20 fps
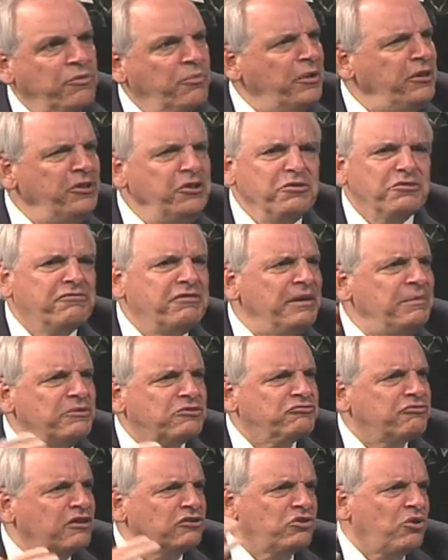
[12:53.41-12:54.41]
Whether you agree with
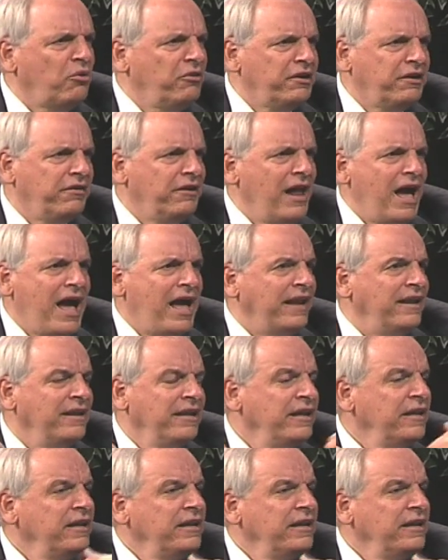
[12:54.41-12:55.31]
truck tolling or not,